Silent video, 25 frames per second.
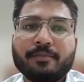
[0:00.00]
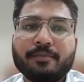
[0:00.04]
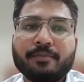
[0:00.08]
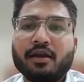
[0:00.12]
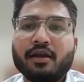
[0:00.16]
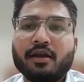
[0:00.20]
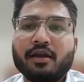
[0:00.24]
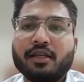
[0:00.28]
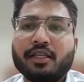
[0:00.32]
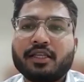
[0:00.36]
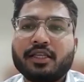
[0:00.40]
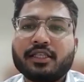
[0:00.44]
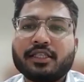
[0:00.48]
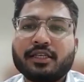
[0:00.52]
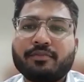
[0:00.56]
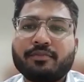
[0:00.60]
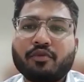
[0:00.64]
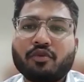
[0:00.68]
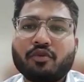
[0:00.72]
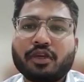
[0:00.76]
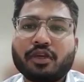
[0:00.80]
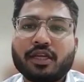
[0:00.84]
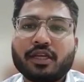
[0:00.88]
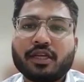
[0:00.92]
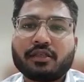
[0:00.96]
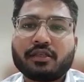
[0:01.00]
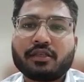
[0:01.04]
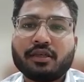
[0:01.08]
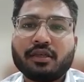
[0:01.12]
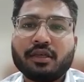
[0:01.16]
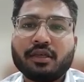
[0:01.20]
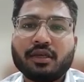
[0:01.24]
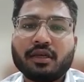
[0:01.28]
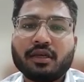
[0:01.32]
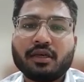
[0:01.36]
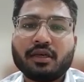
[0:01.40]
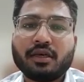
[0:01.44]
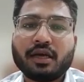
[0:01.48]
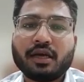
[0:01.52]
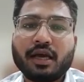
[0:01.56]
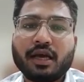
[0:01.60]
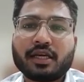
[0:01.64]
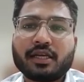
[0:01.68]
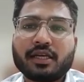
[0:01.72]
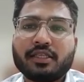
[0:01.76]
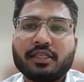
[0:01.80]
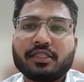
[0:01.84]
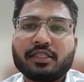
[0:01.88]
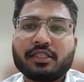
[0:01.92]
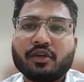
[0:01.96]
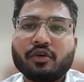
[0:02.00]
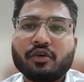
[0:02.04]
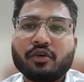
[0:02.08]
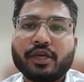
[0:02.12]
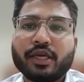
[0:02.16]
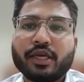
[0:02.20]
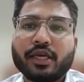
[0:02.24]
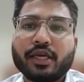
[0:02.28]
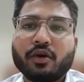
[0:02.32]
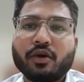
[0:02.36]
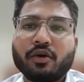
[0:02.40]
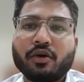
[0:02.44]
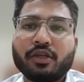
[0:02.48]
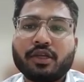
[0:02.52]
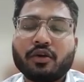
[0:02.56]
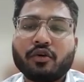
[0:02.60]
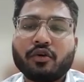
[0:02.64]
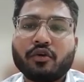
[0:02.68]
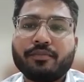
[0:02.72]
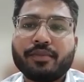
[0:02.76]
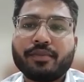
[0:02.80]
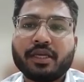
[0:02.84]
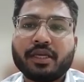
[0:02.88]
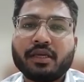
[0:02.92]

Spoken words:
it doesn't protect against UA or UVB,